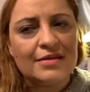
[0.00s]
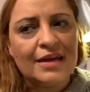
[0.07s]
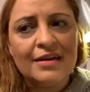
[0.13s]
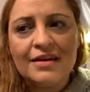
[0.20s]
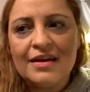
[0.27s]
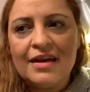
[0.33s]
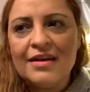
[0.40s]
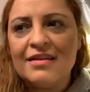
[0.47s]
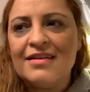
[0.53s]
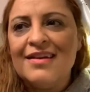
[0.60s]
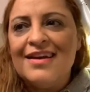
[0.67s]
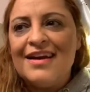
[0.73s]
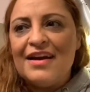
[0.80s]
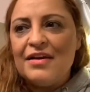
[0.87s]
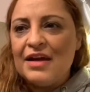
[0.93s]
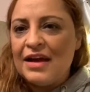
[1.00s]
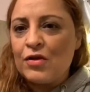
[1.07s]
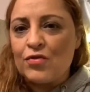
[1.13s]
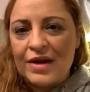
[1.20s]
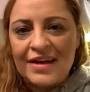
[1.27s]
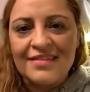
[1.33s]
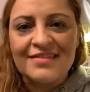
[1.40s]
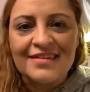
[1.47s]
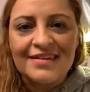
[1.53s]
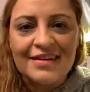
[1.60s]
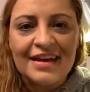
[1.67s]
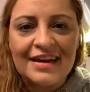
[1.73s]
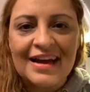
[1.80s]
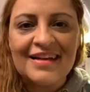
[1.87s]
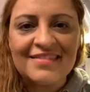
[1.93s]
And it granted,
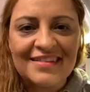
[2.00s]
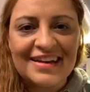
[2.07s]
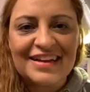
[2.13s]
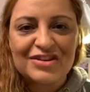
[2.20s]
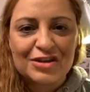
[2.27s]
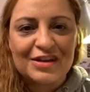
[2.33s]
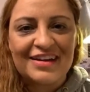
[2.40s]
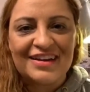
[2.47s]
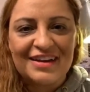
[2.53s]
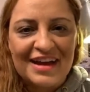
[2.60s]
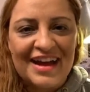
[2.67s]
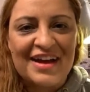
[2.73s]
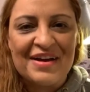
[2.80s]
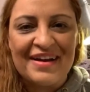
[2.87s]
it hasn't actually,